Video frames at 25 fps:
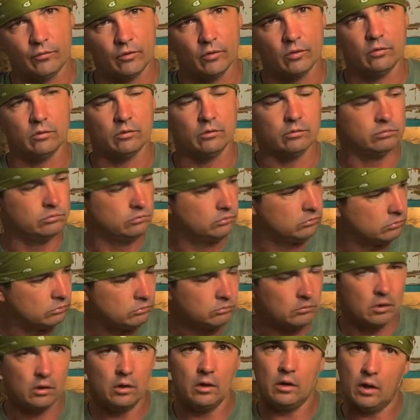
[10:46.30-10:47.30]
for
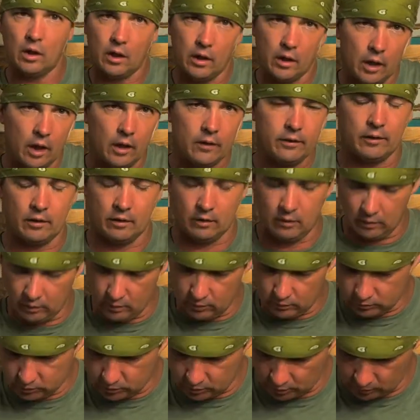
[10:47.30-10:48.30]
a little of nothing
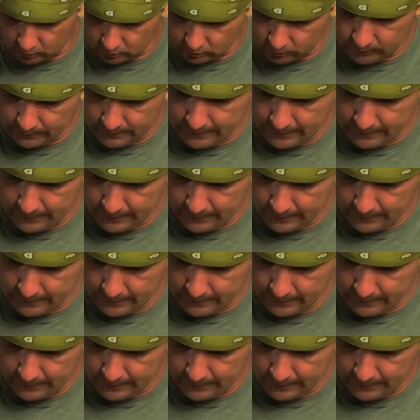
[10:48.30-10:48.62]
here so